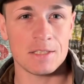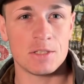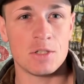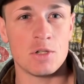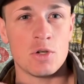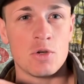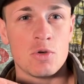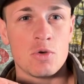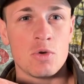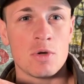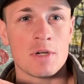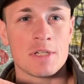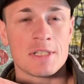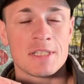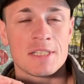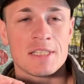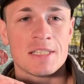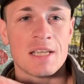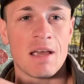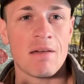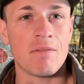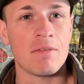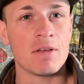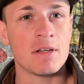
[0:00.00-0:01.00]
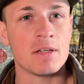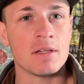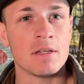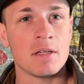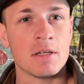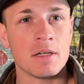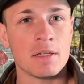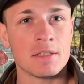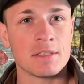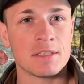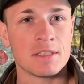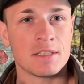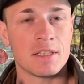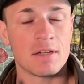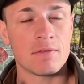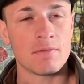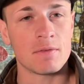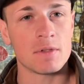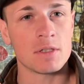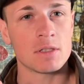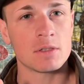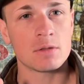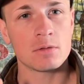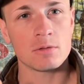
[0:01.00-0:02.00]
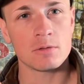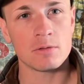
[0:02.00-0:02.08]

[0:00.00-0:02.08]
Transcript: to a 7 stiffness